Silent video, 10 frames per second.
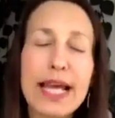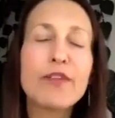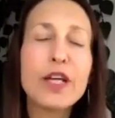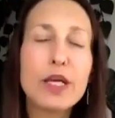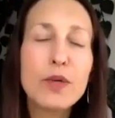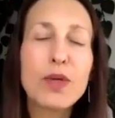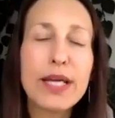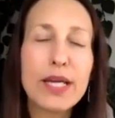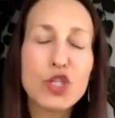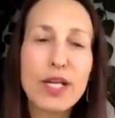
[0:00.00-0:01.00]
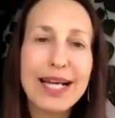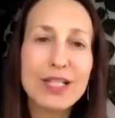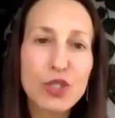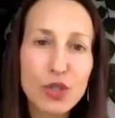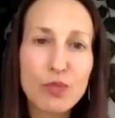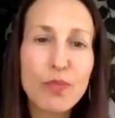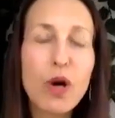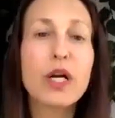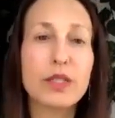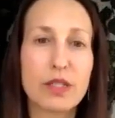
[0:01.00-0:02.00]
Every communication has two
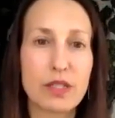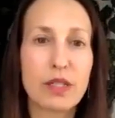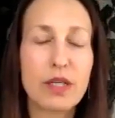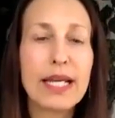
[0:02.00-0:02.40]
parts.